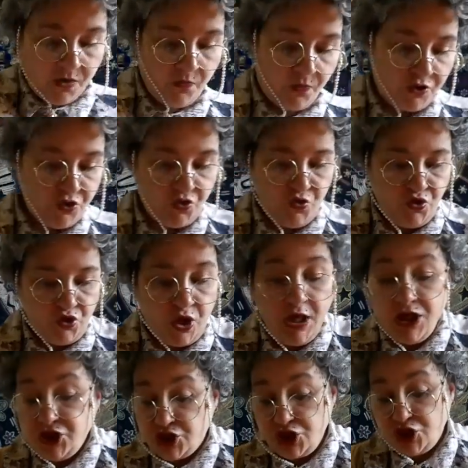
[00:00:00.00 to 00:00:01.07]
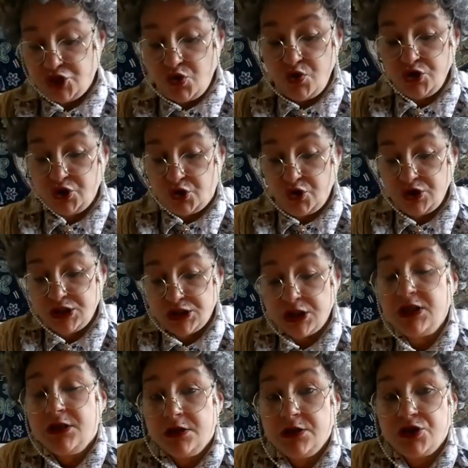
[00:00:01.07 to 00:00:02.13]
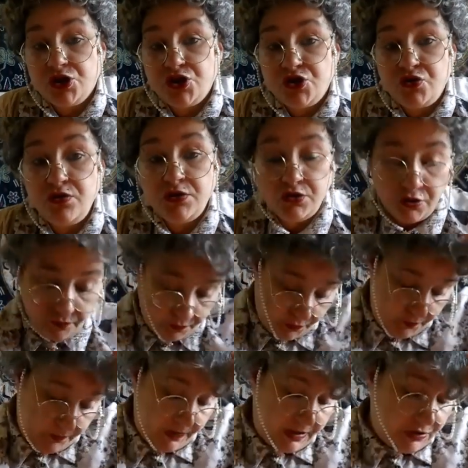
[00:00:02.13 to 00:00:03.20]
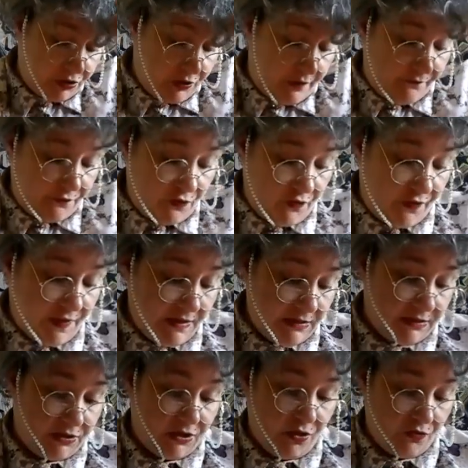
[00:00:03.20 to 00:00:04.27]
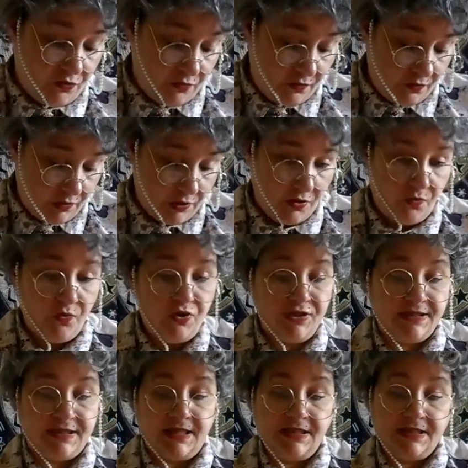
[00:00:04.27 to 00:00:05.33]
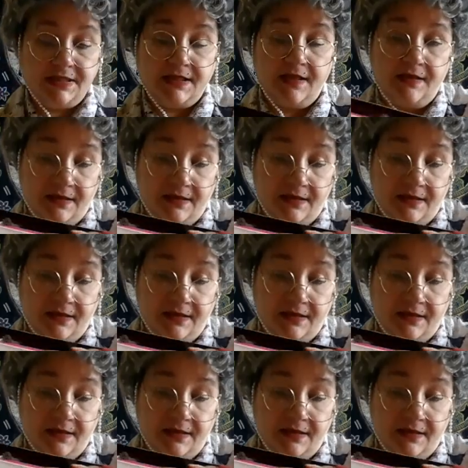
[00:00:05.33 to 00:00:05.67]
We're doing, she's doing good, she's doing good. Blueberry's got a few things now. Now what's this?